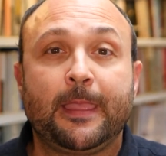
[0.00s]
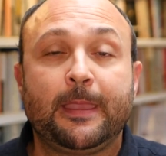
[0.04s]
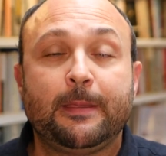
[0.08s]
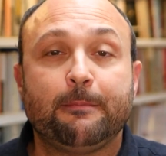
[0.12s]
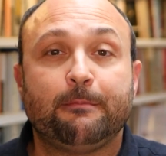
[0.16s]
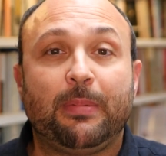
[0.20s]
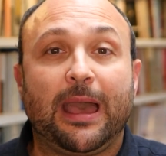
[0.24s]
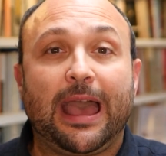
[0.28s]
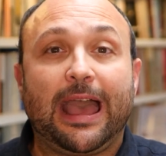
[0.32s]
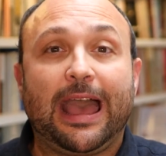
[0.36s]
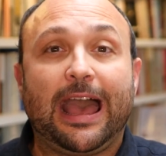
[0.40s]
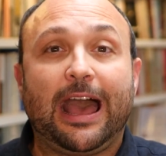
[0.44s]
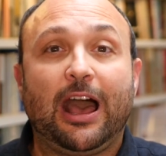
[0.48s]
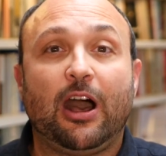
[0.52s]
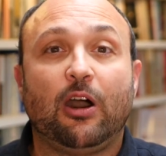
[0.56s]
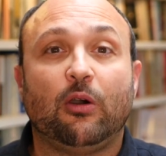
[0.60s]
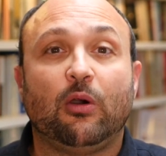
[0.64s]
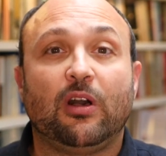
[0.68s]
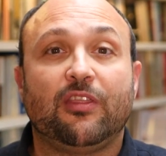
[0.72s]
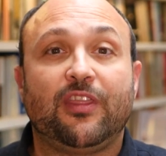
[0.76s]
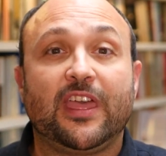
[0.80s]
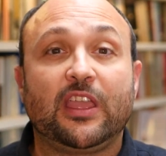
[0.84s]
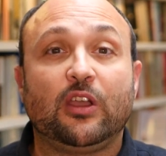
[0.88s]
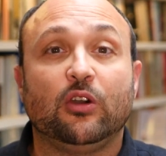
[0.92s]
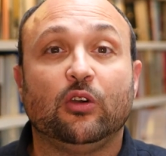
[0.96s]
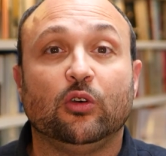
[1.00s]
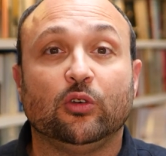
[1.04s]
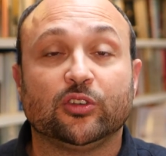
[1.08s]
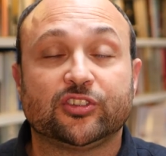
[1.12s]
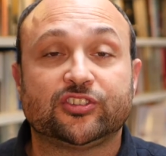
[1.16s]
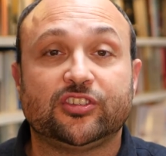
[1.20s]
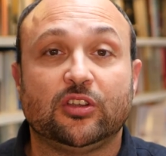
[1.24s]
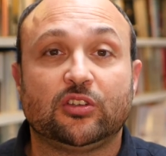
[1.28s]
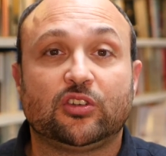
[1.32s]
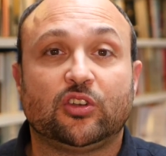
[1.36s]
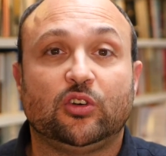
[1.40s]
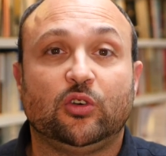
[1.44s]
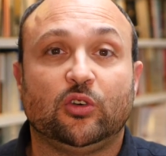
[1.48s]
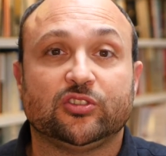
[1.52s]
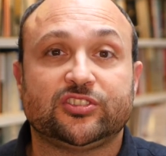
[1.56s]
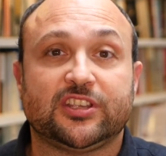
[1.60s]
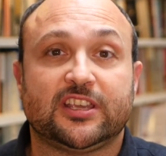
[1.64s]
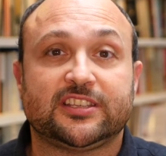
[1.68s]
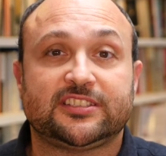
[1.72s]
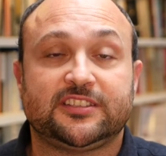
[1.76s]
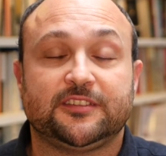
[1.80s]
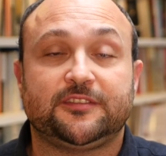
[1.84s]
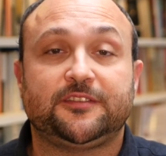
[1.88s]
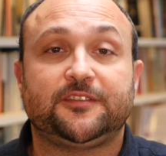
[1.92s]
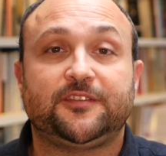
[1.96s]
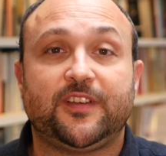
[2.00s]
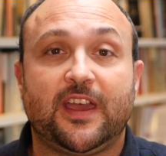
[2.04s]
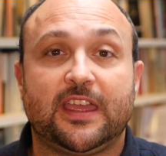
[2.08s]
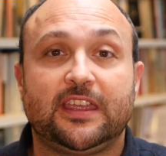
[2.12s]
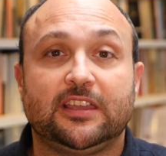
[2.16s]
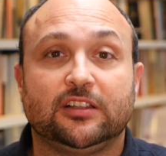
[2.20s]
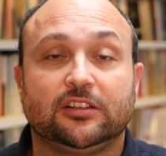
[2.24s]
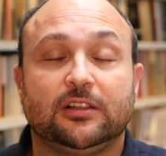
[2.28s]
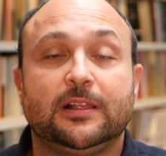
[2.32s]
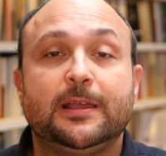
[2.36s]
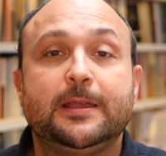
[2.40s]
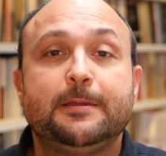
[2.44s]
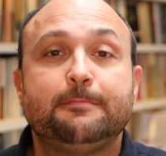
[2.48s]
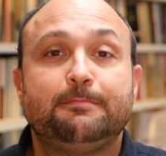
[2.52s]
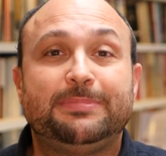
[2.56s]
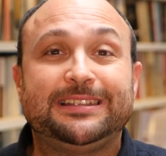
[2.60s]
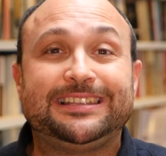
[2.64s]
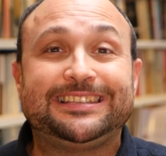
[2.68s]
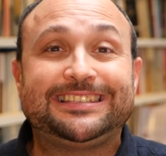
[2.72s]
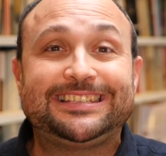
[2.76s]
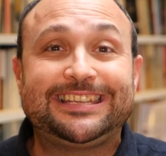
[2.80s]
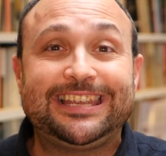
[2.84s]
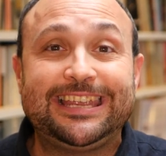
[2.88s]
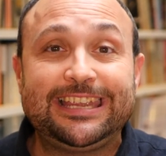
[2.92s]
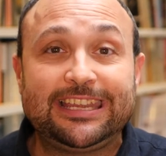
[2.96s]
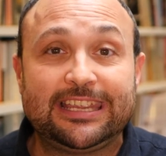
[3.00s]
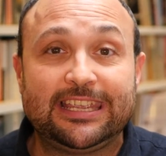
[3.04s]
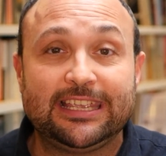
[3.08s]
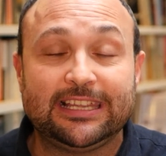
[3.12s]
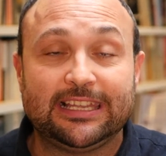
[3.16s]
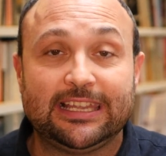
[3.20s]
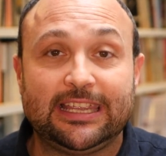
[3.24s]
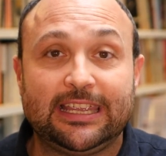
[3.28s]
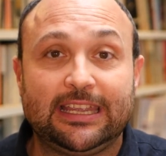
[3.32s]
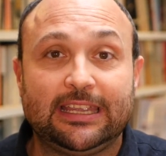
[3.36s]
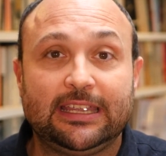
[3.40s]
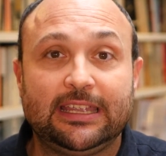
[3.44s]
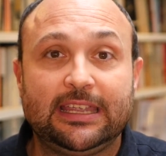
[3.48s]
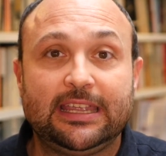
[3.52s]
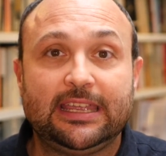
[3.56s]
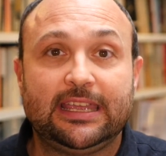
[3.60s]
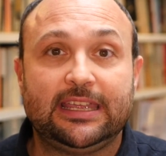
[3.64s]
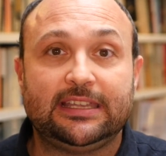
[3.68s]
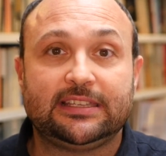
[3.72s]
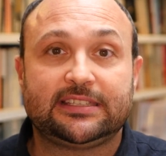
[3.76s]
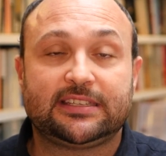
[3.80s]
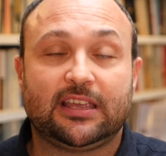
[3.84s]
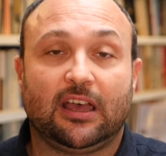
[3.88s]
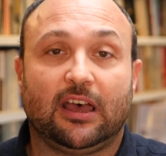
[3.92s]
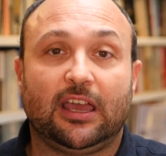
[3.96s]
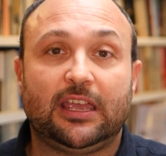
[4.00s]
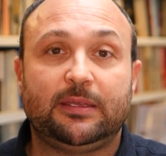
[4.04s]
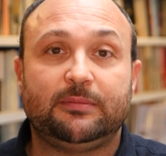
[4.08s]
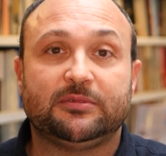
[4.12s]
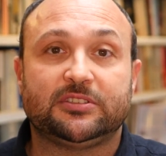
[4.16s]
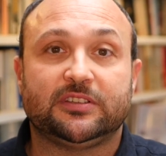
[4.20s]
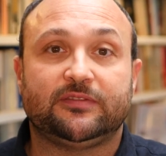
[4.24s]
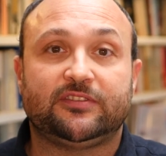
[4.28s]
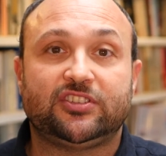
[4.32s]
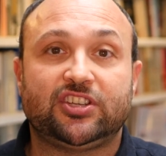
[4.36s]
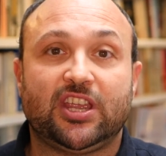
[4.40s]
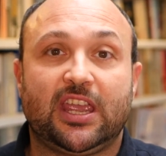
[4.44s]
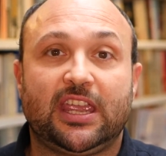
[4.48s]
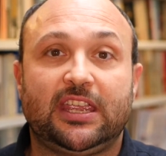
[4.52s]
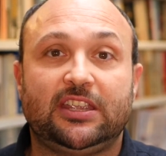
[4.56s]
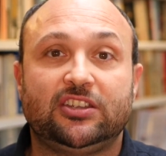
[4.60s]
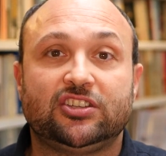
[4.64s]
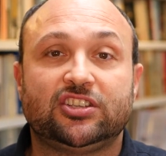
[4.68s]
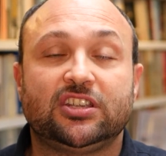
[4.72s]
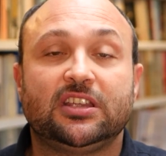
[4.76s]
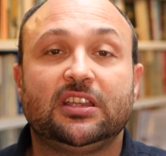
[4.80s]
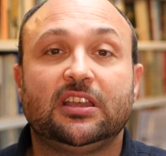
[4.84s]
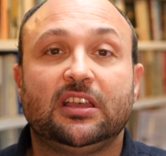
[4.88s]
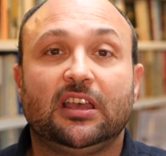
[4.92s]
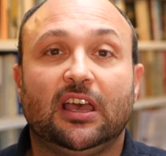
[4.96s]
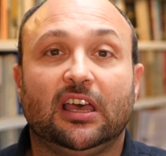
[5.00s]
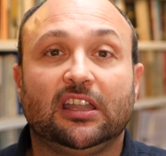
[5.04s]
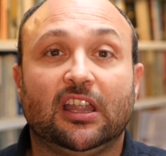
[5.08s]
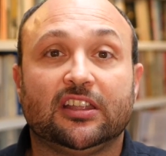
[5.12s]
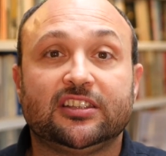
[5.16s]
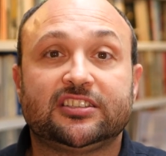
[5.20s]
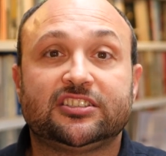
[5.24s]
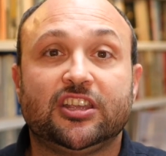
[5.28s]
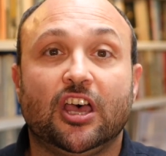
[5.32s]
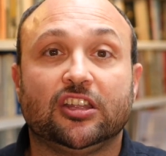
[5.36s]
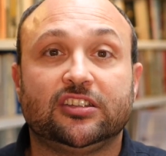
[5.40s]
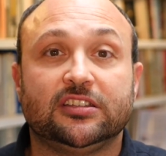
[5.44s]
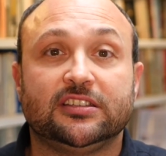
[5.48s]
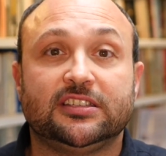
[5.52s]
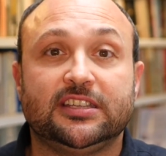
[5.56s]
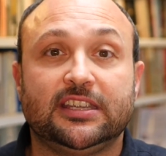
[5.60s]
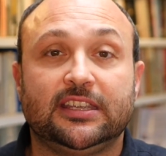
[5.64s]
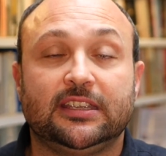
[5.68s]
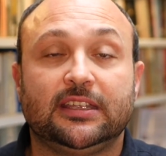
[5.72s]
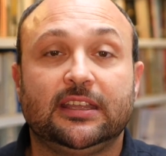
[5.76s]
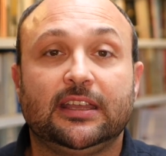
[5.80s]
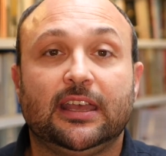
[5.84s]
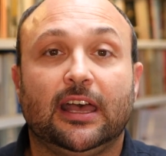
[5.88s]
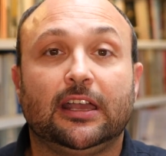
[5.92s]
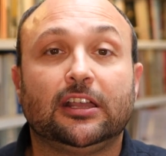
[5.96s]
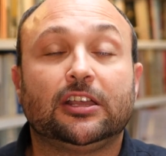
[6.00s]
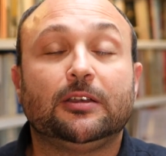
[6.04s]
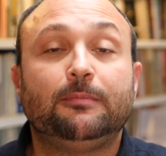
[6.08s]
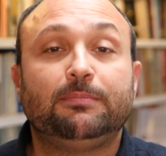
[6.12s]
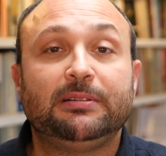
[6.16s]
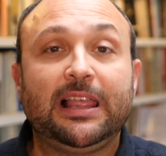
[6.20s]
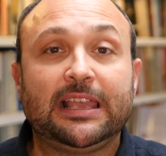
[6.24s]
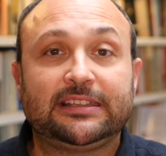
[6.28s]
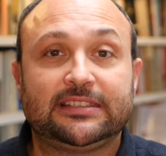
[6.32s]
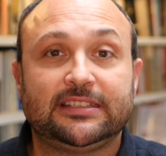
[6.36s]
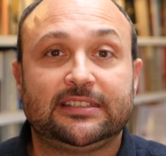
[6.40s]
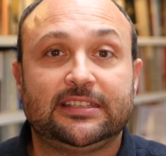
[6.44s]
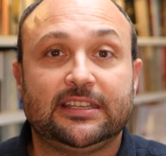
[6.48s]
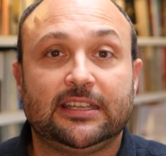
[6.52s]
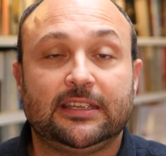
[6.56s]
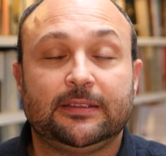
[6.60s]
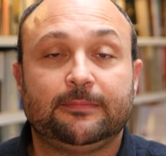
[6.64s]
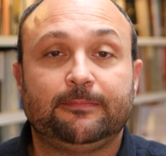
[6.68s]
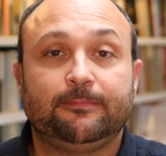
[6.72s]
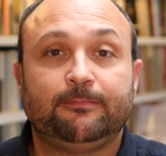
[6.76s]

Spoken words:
but how they also cause us to fail, particularly in times of change and uncertainty and complexity.